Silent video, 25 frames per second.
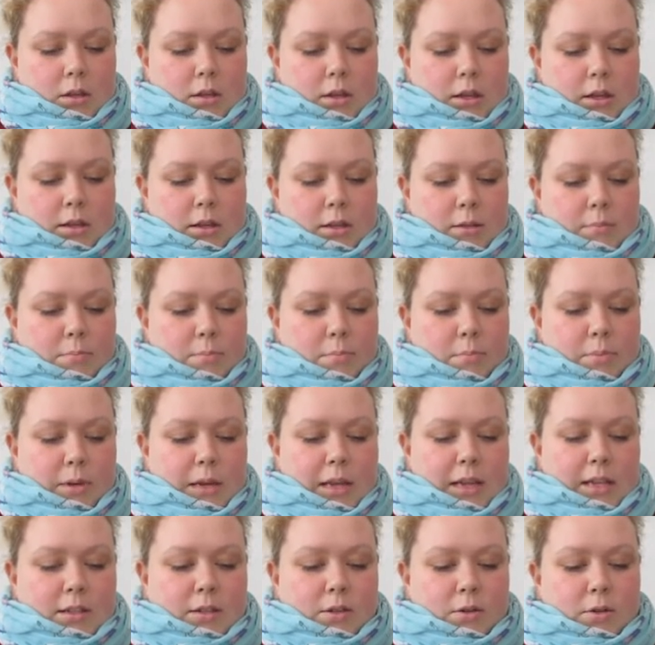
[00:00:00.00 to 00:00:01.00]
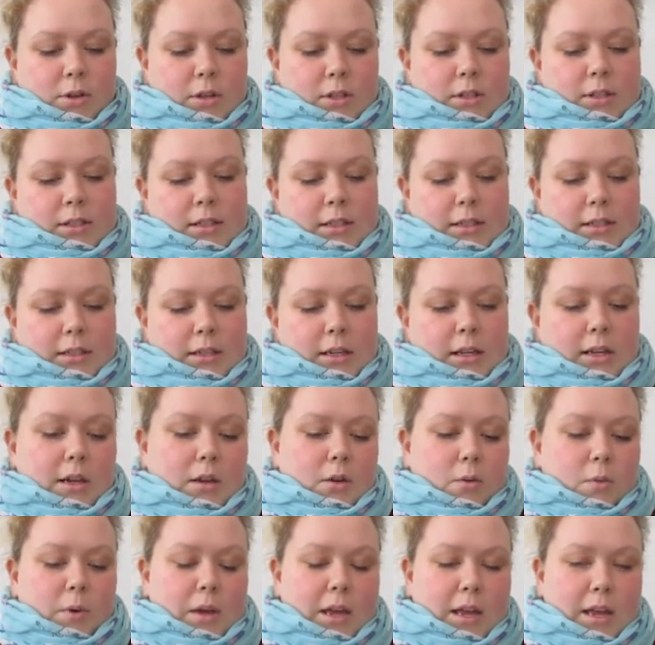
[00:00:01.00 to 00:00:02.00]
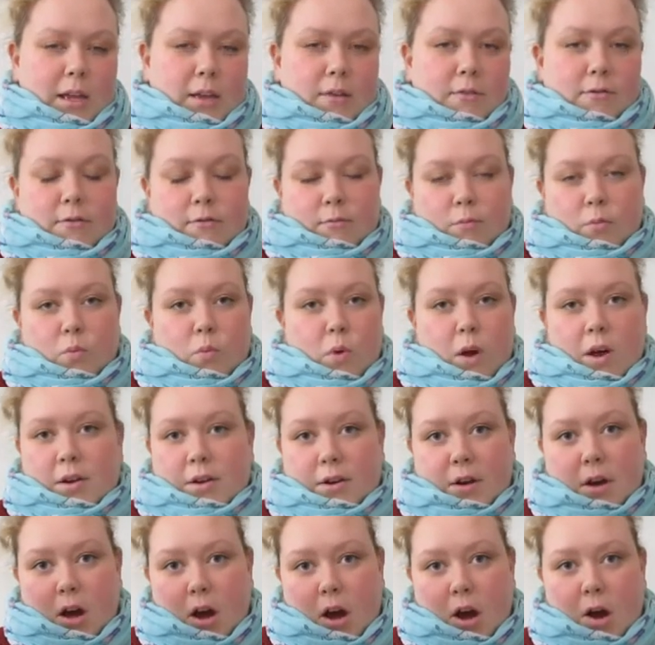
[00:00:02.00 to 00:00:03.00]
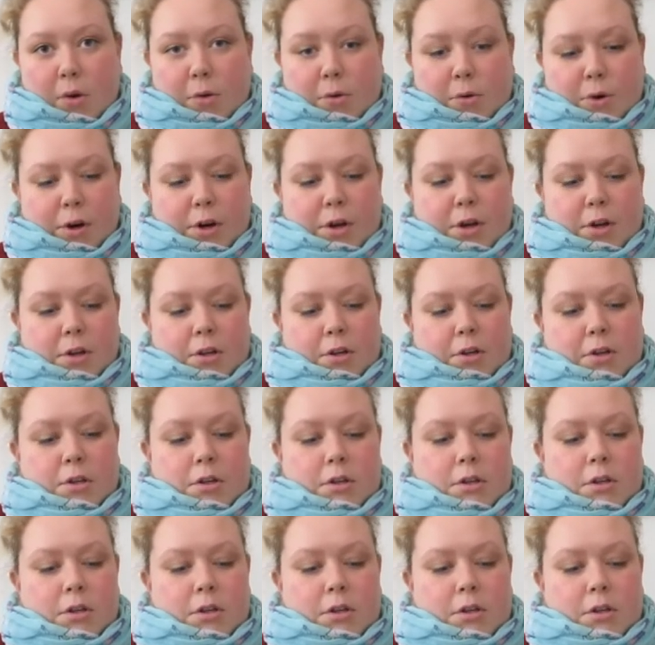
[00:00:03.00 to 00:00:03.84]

that place you are sitting, in a way 1 hour